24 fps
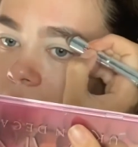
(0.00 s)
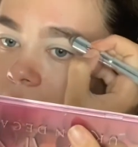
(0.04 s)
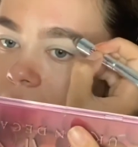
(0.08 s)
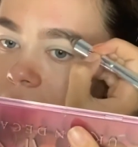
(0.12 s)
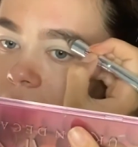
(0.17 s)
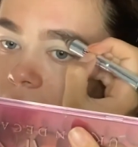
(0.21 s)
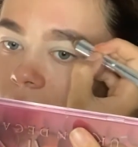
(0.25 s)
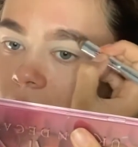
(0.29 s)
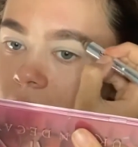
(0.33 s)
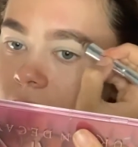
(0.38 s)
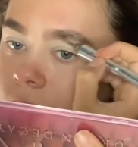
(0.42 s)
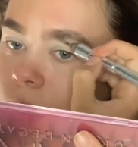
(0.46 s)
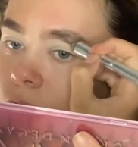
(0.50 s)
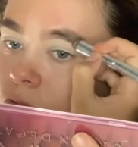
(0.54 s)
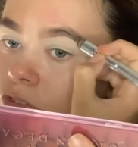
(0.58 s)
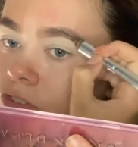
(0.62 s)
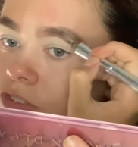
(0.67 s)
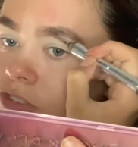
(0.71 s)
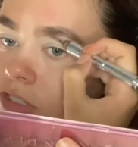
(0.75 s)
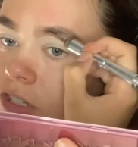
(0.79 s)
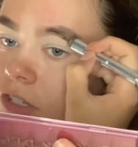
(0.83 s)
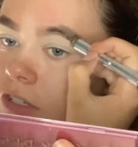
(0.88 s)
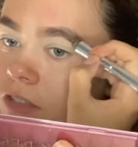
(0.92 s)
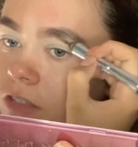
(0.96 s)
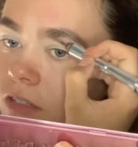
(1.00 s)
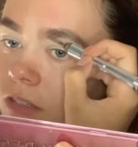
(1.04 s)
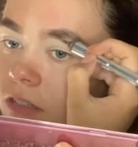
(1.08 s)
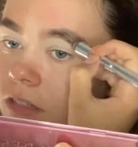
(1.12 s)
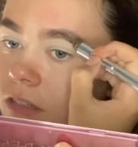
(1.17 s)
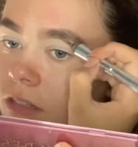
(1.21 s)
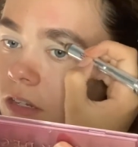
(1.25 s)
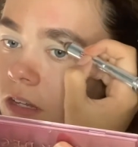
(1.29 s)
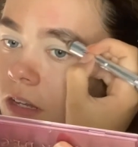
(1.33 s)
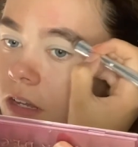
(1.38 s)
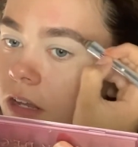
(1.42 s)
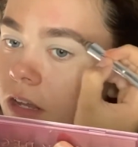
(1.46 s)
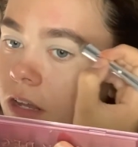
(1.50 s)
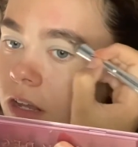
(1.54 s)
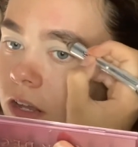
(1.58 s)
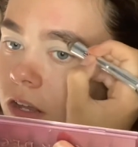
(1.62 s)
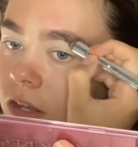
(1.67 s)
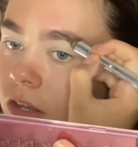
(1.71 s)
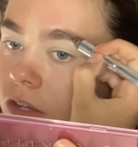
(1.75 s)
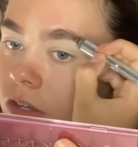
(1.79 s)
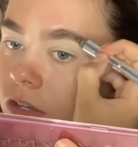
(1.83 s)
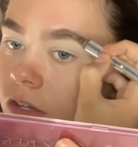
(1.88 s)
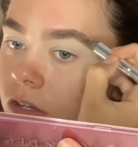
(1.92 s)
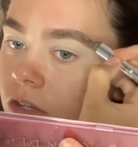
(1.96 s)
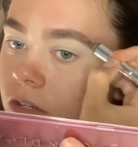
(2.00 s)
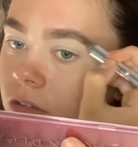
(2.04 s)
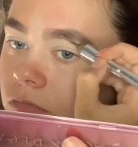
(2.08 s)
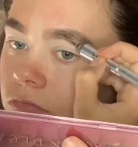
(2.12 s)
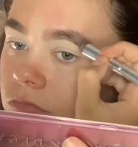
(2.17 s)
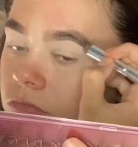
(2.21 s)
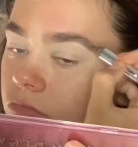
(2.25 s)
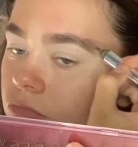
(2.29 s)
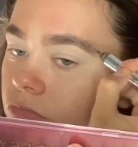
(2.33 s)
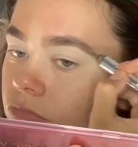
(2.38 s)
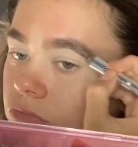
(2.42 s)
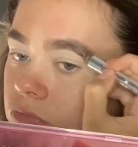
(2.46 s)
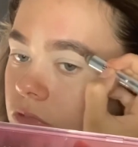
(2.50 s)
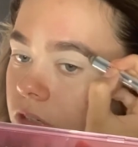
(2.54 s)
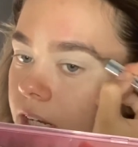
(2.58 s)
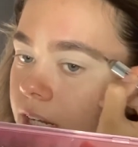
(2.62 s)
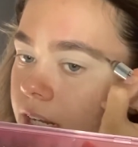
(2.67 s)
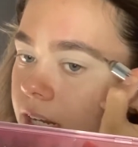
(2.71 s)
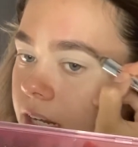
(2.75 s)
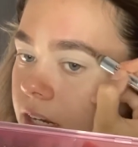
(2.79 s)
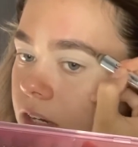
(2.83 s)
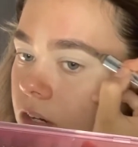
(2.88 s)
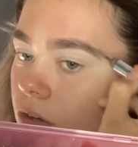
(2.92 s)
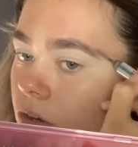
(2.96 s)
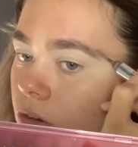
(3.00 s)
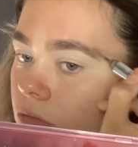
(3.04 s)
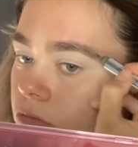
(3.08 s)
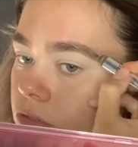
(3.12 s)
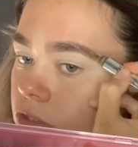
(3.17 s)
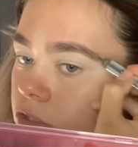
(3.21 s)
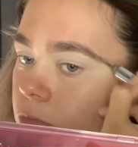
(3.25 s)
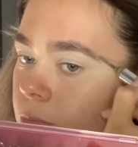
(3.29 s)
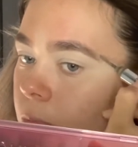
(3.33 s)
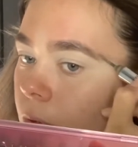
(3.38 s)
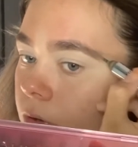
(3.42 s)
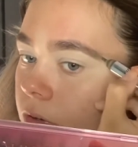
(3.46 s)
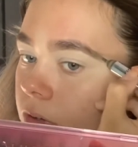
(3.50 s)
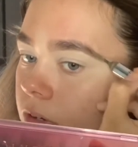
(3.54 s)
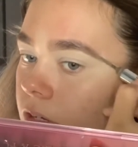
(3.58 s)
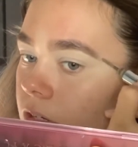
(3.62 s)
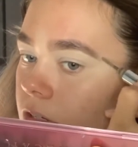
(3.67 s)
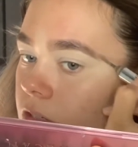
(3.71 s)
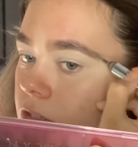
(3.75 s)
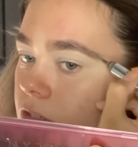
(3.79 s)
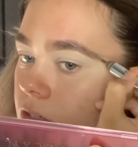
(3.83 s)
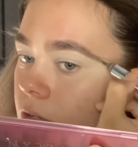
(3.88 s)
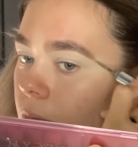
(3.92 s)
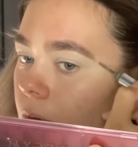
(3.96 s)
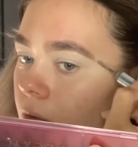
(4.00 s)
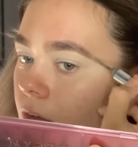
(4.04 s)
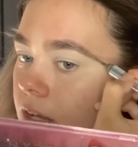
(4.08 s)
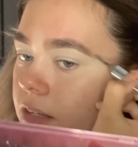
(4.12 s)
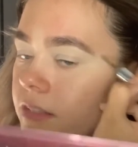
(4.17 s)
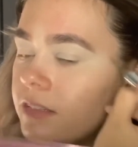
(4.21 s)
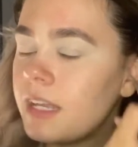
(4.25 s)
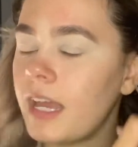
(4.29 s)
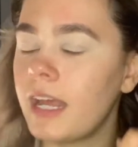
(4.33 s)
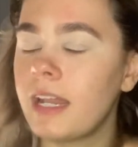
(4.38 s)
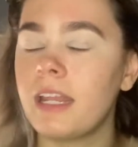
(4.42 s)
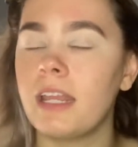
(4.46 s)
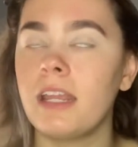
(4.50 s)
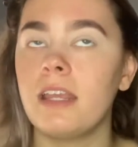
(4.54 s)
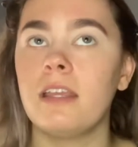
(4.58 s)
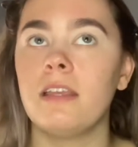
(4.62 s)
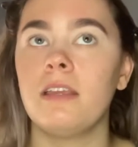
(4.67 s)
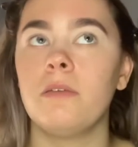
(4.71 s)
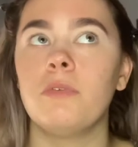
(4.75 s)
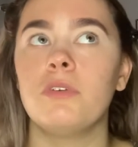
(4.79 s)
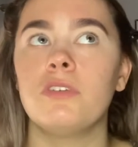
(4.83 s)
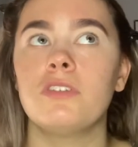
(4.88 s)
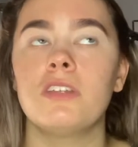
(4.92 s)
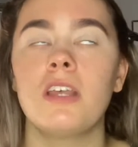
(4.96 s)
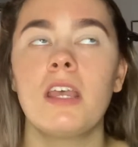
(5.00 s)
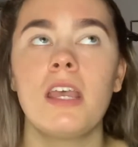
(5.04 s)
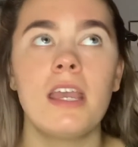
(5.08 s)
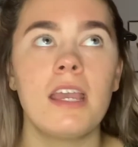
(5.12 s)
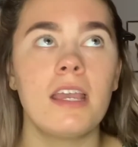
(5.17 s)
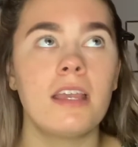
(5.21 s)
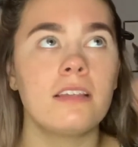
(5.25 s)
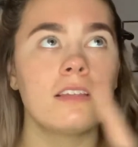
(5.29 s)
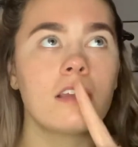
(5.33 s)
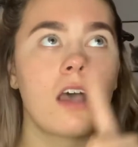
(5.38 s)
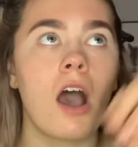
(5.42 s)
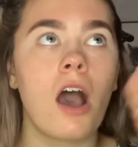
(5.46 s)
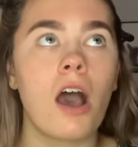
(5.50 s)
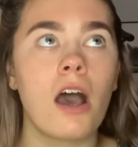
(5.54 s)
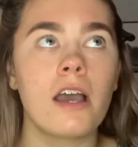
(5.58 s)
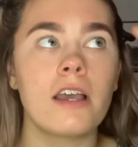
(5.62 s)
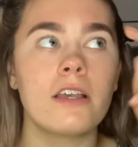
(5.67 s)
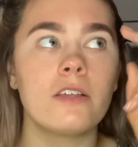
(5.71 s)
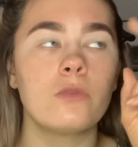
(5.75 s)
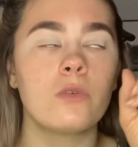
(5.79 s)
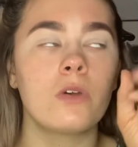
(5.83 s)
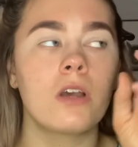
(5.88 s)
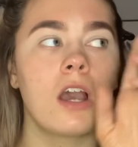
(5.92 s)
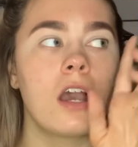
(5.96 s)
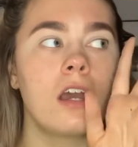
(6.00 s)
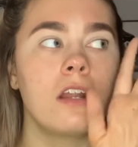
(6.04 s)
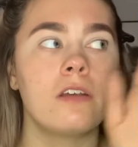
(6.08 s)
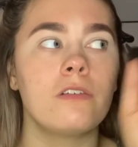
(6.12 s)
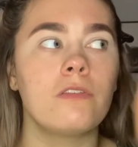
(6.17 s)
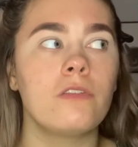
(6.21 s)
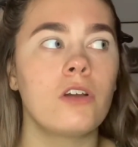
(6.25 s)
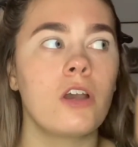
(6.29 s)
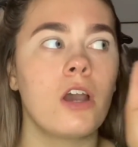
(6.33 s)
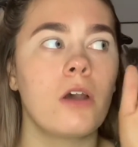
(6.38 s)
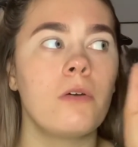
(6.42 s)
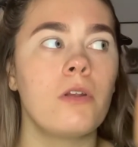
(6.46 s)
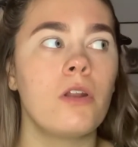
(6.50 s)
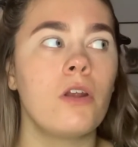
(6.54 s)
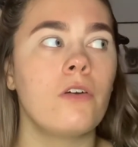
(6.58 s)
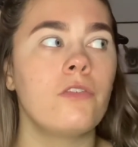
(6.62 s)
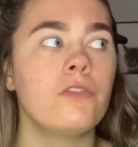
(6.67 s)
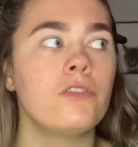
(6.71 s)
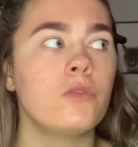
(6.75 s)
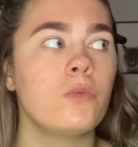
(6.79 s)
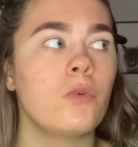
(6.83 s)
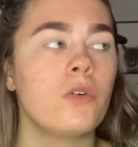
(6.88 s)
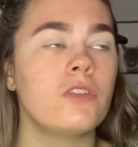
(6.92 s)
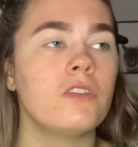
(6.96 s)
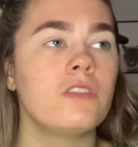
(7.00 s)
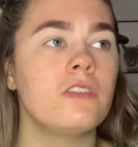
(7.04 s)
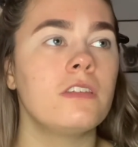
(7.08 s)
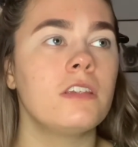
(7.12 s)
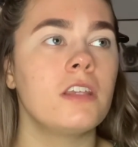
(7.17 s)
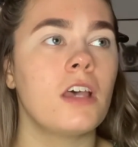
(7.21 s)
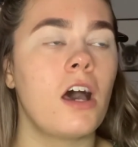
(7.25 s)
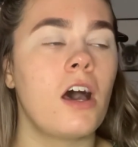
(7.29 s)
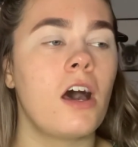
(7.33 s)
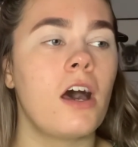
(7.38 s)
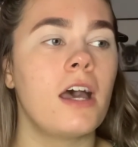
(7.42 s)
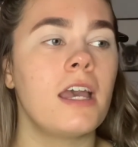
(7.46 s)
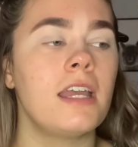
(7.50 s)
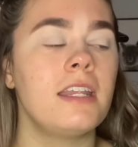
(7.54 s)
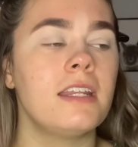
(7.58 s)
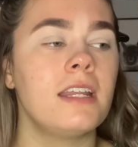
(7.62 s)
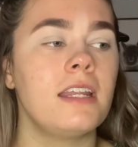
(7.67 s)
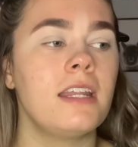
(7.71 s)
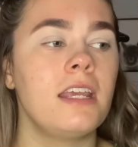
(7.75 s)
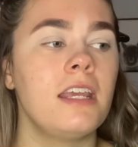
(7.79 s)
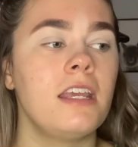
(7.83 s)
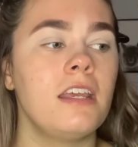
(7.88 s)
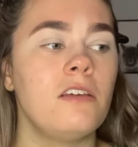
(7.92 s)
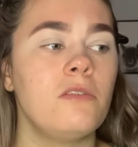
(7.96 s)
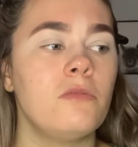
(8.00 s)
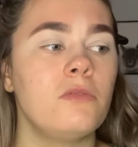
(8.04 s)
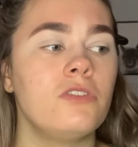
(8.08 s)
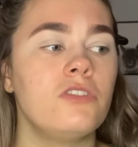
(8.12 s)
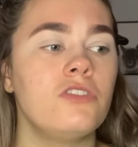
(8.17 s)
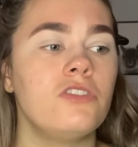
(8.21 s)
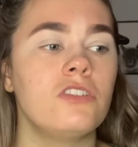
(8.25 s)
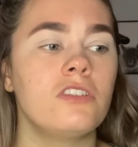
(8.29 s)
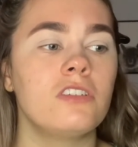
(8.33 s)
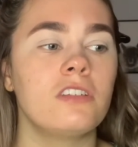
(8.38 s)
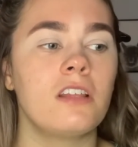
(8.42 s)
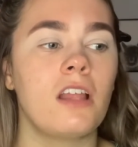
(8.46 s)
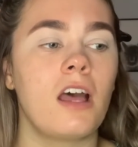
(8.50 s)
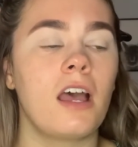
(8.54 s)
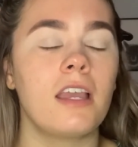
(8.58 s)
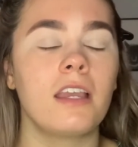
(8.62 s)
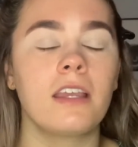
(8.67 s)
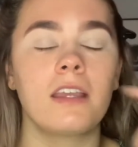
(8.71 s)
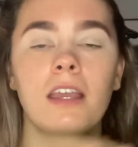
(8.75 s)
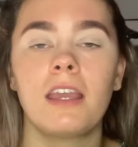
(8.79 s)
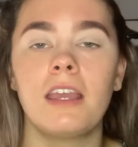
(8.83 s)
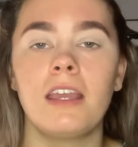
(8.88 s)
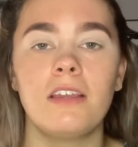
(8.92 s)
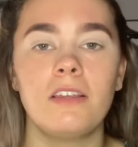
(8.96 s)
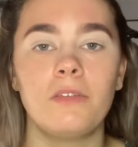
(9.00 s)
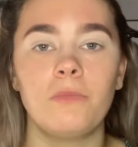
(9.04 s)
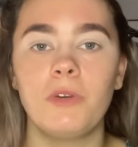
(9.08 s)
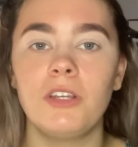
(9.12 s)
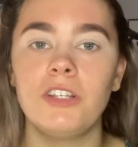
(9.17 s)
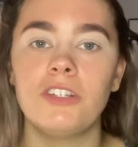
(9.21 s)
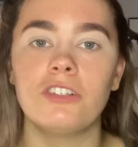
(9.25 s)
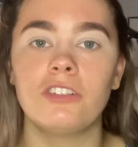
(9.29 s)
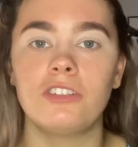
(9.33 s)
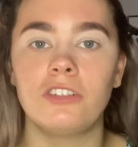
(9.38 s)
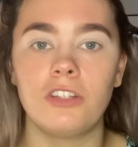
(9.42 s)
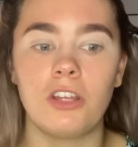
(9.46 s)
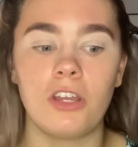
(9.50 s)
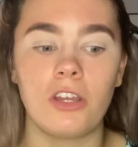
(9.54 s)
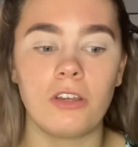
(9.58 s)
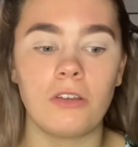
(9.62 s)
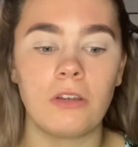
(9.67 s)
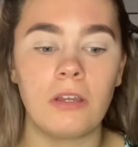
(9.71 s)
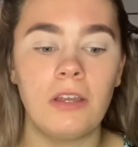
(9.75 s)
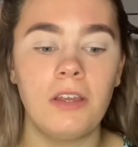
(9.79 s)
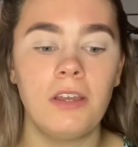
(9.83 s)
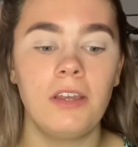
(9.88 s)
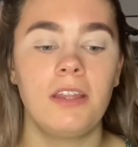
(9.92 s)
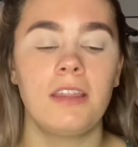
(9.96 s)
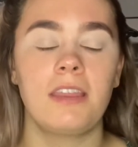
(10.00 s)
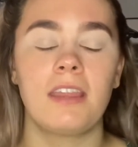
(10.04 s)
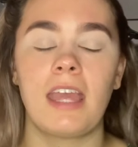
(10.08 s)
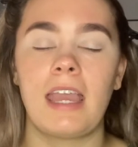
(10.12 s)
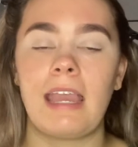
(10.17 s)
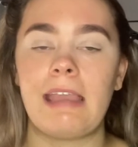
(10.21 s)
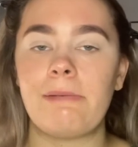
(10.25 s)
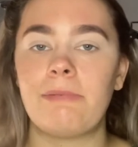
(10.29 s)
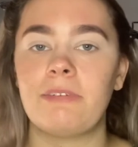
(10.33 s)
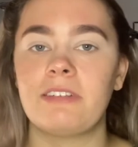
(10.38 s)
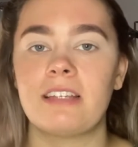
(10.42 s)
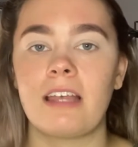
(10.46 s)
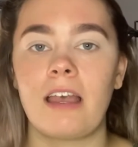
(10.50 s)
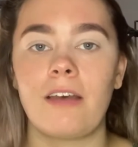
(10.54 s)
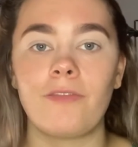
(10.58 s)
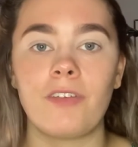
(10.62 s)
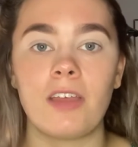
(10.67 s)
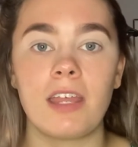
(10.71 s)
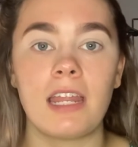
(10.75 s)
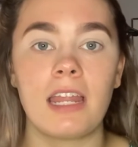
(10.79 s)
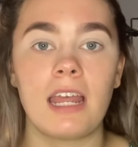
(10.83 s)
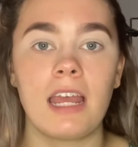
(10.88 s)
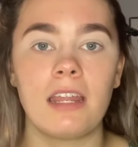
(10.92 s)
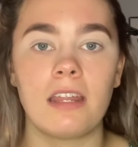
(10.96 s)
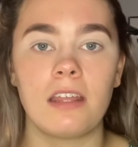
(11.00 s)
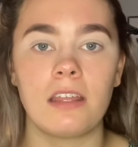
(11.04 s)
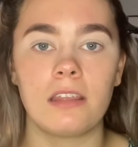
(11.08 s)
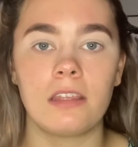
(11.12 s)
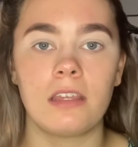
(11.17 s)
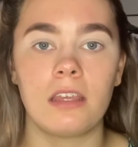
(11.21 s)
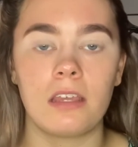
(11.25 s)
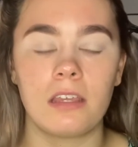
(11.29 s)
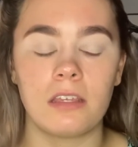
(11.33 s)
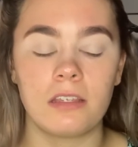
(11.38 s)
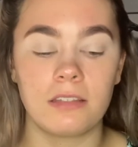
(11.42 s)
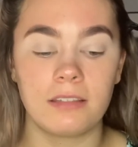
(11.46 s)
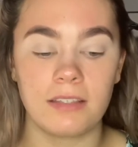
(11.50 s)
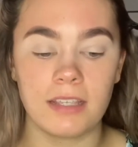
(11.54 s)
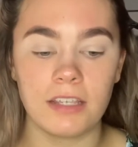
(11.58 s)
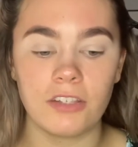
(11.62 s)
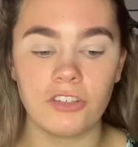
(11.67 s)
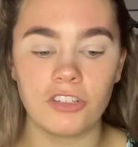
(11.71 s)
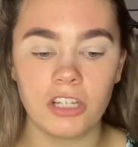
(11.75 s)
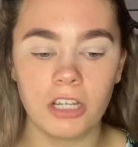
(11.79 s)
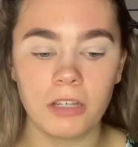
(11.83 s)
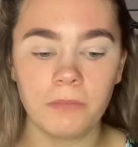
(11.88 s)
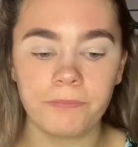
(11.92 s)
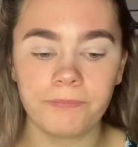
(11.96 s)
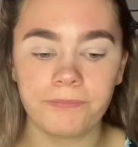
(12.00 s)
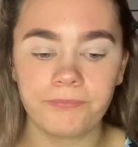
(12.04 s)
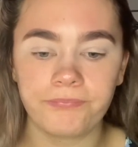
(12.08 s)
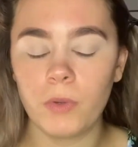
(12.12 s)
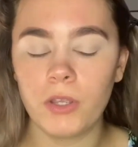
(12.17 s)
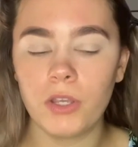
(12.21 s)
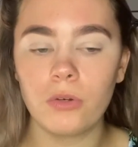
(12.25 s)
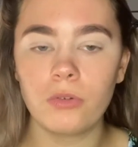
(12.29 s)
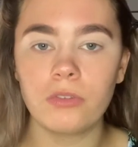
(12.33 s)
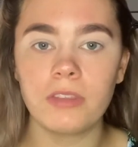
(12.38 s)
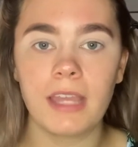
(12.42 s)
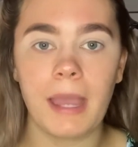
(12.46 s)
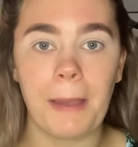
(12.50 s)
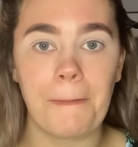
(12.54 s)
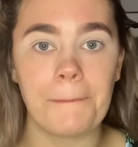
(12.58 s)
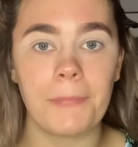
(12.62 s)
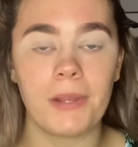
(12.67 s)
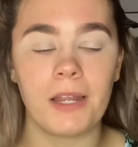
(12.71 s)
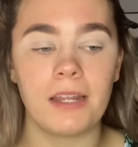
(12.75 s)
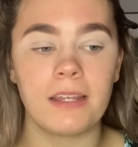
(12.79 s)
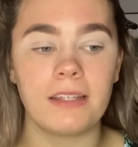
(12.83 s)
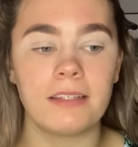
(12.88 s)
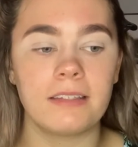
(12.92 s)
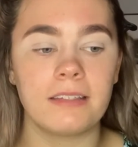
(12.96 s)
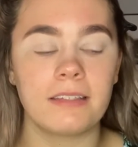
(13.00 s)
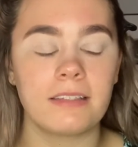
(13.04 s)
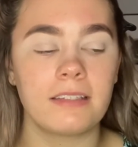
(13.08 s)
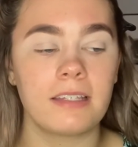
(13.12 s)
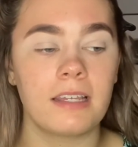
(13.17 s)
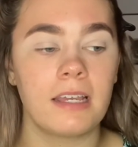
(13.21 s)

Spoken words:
then he was just really not responding to us, and his eyes were kind of going off to one side, and he was just like, we just knew that he was having another seizure. We called the ambulance.